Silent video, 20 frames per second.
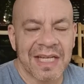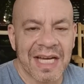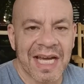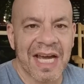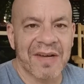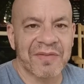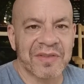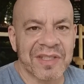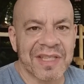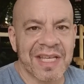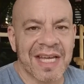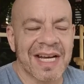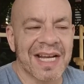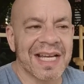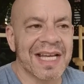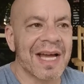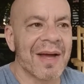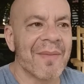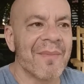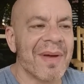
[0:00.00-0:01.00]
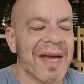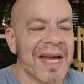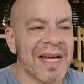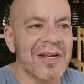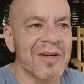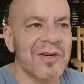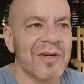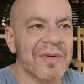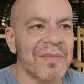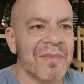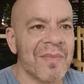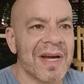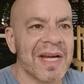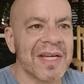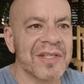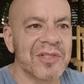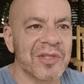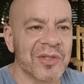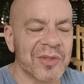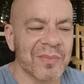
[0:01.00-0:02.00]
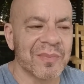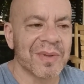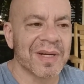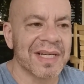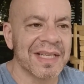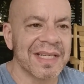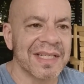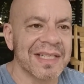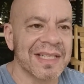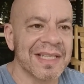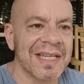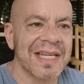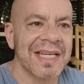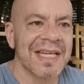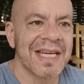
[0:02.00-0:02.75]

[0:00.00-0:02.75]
After that, I got back on my dirt bike